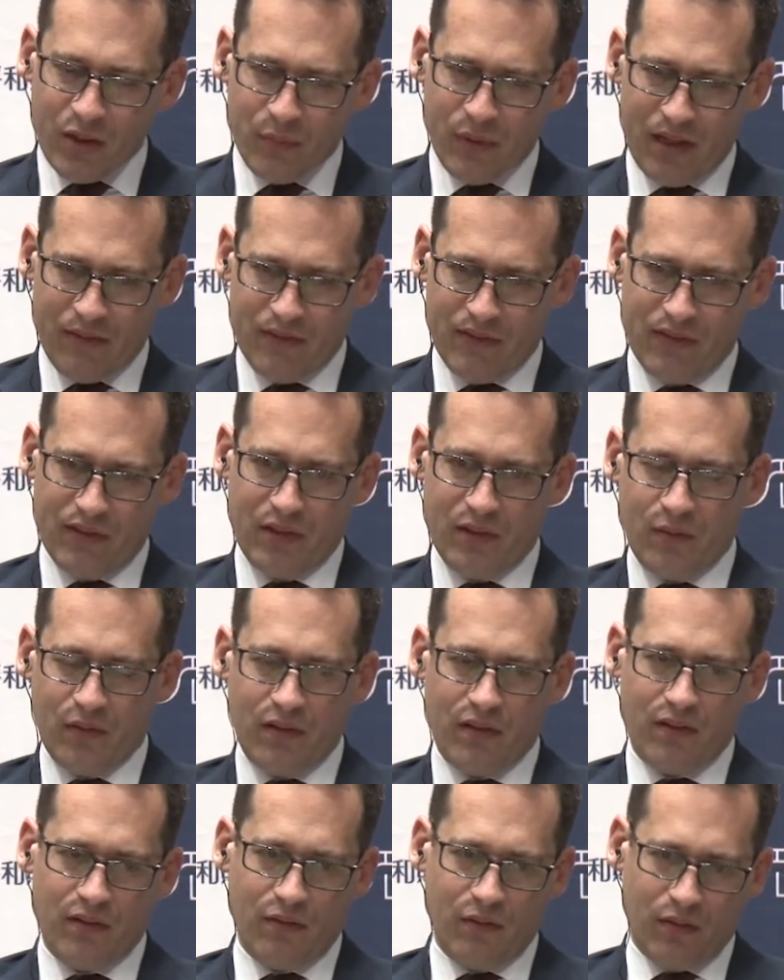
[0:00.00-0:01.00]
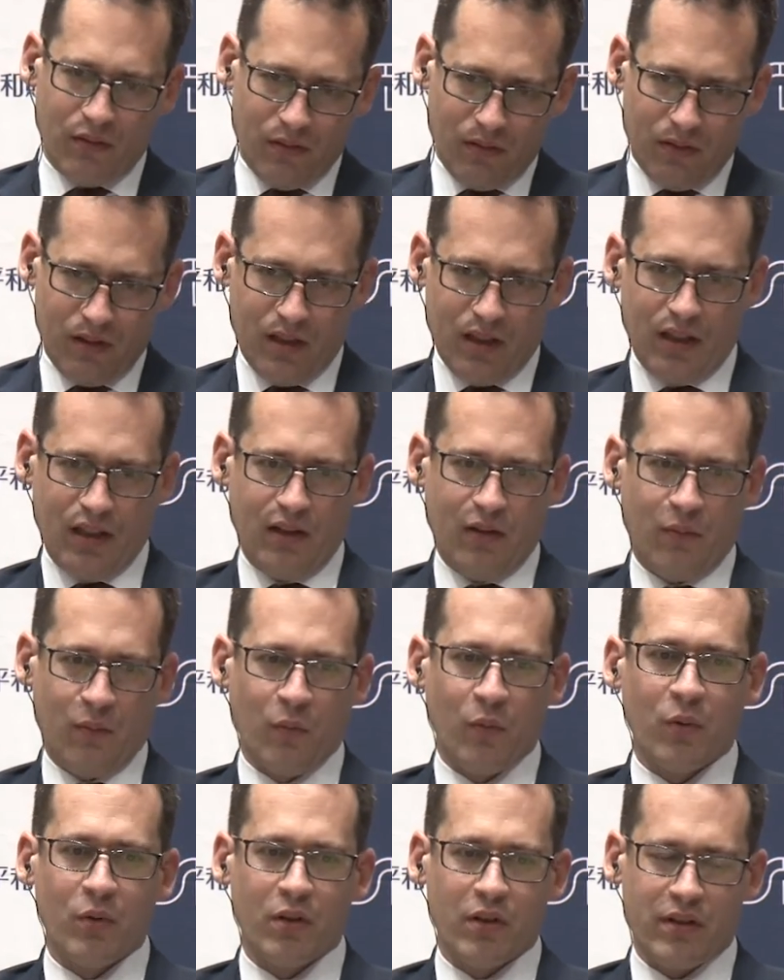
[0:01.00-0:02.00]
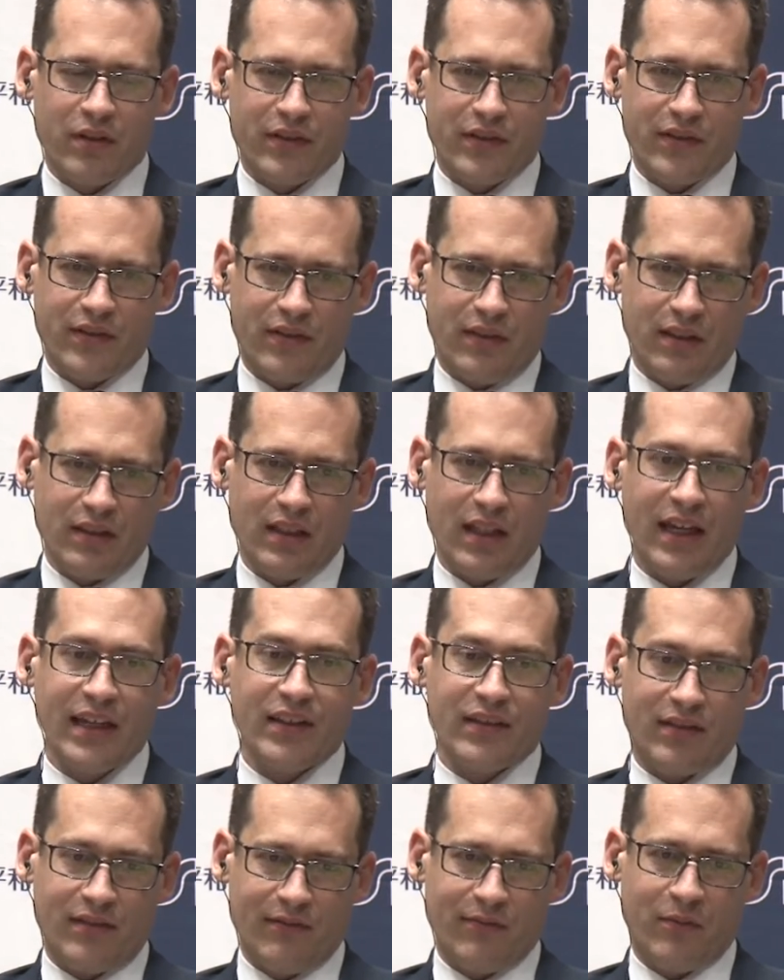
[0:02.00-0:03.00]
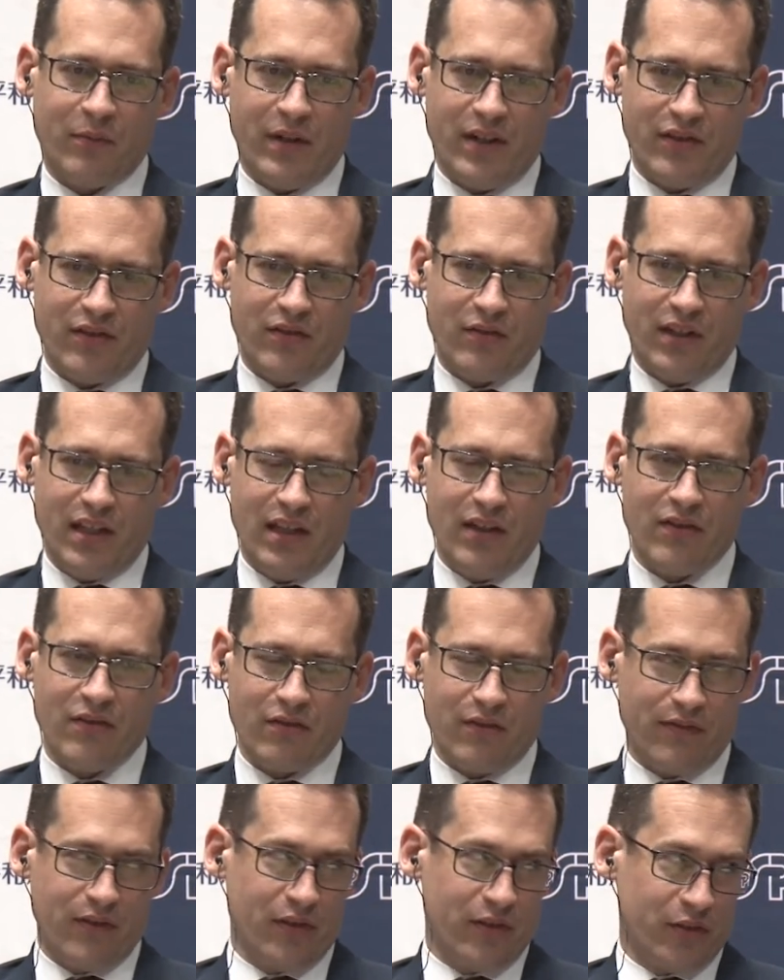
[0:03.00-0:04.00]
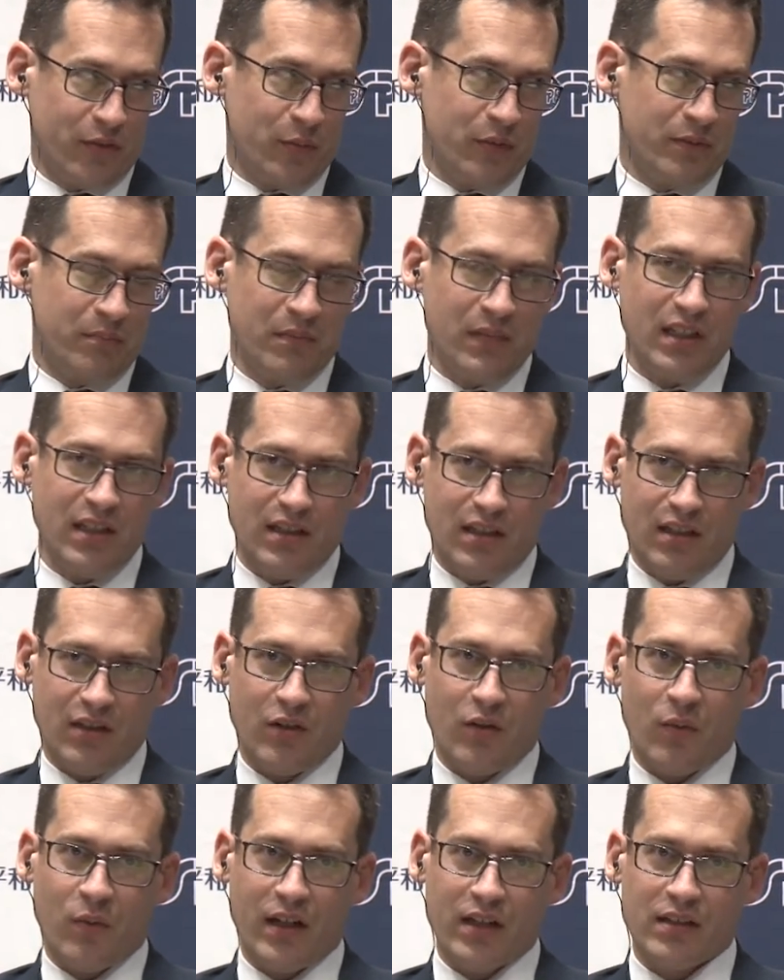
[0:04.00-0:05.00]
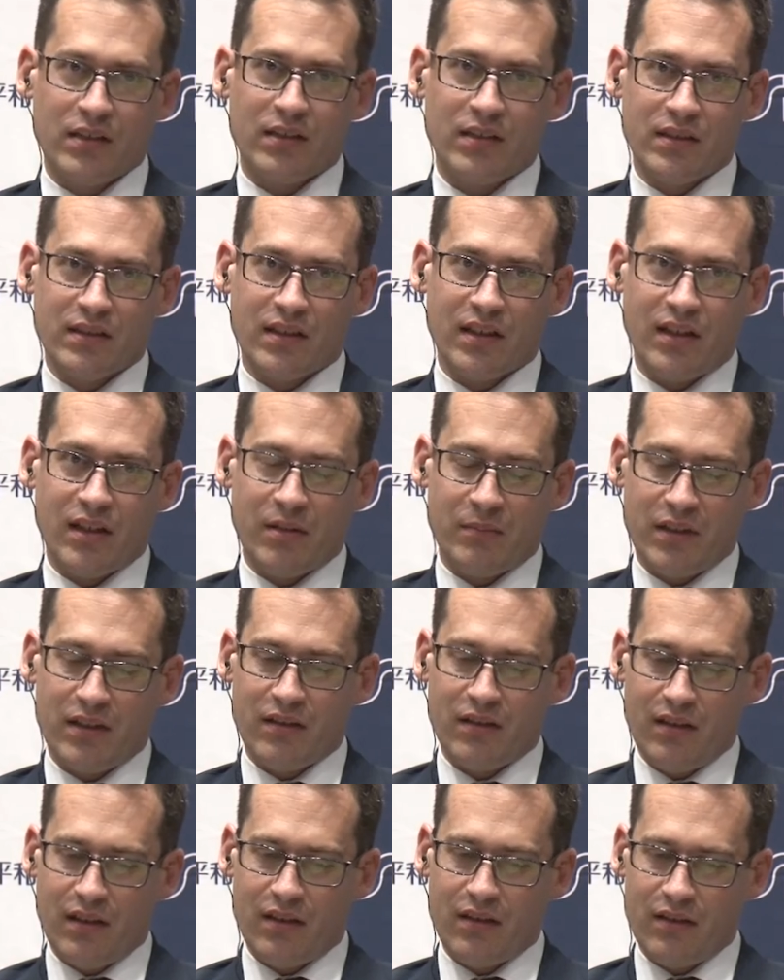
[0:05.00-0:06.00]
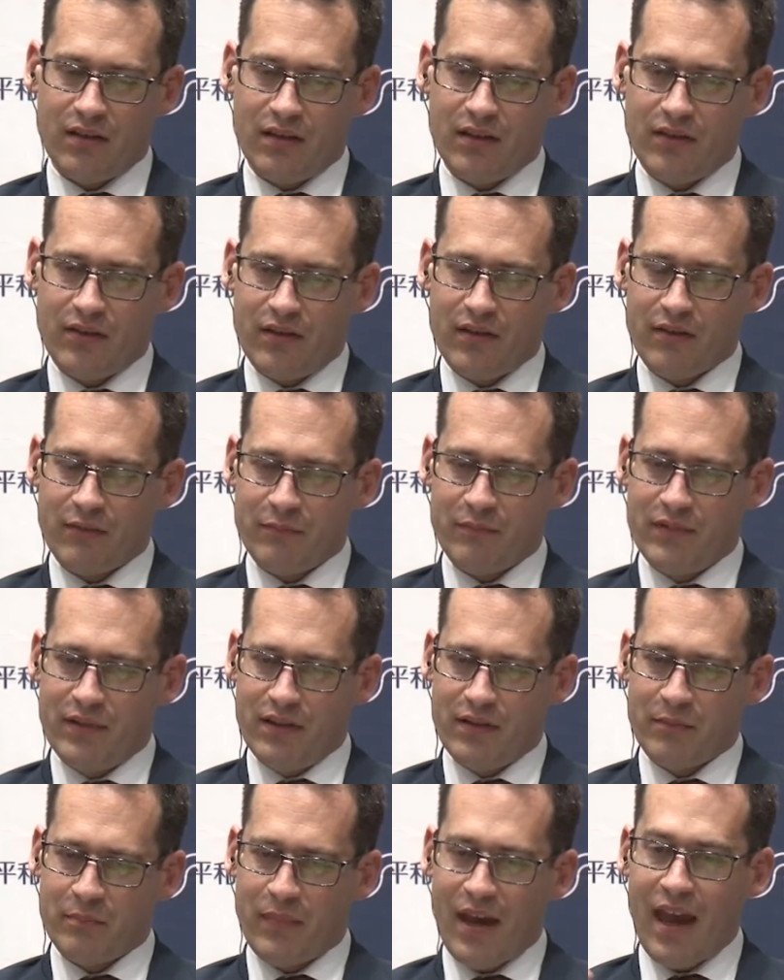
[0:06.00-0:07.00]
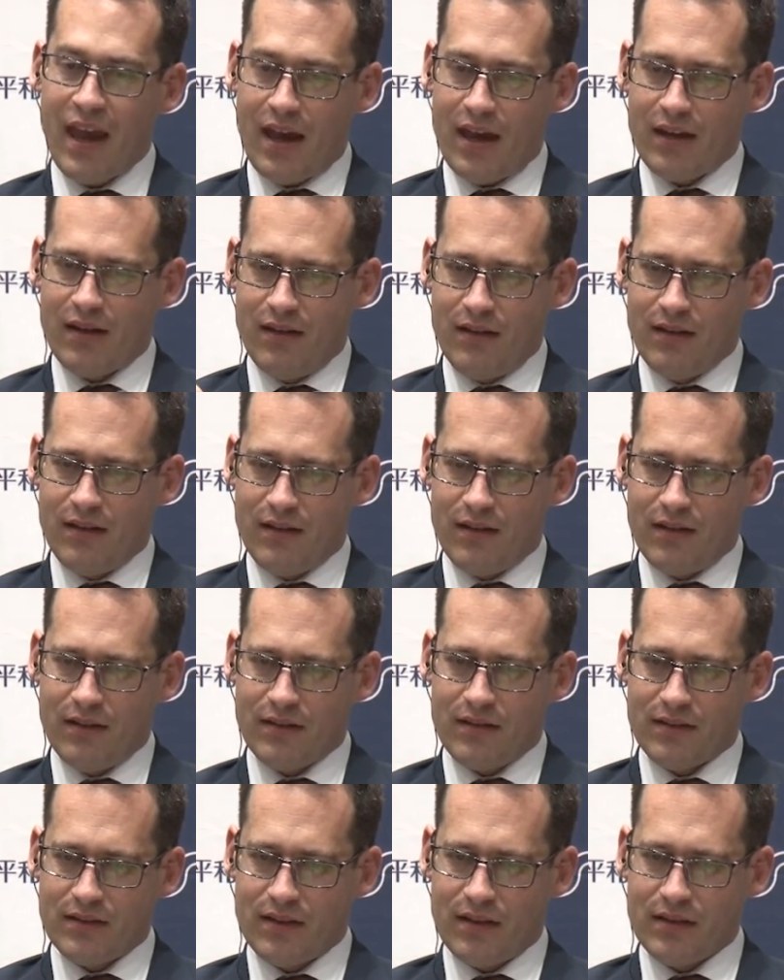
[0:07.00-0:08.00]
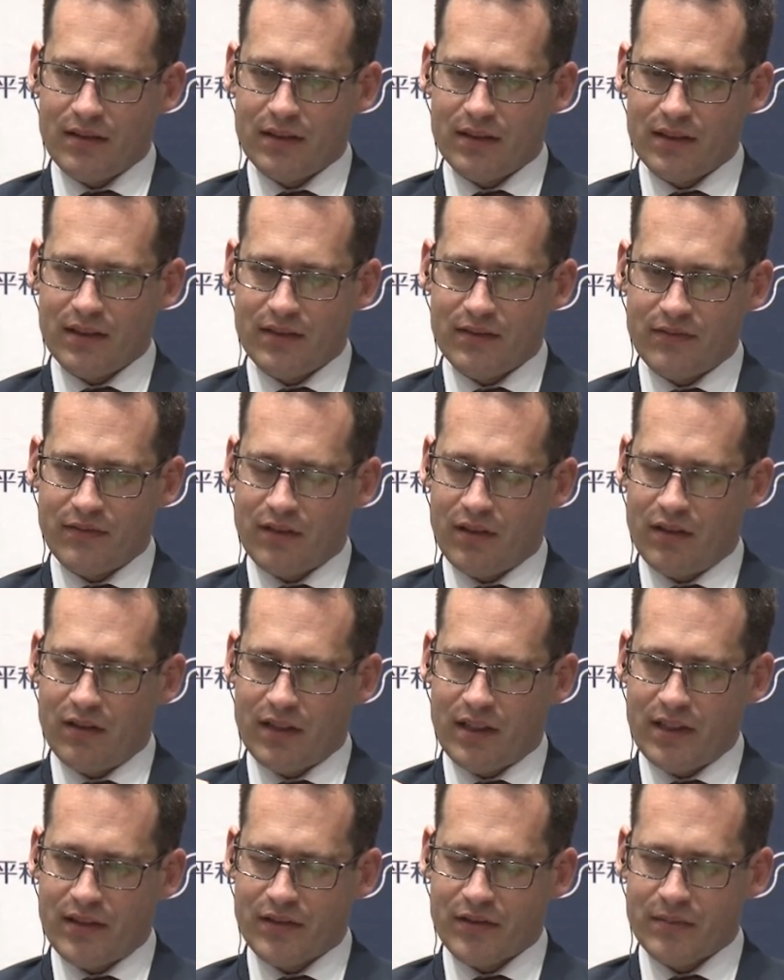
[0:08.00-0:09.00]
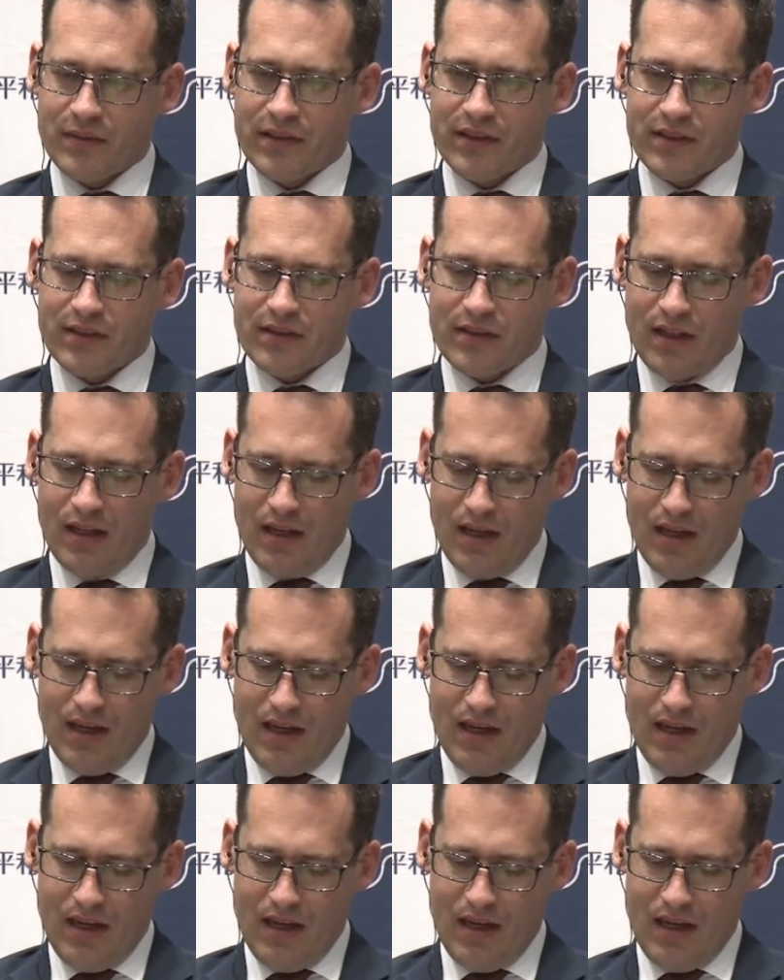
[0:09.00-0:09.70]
we haven't seen uh, wars the likes of which either of those would mean in quite a long time, and, the, and the, it, they're they're bad, uh, to say the least, for all kinds of reasons.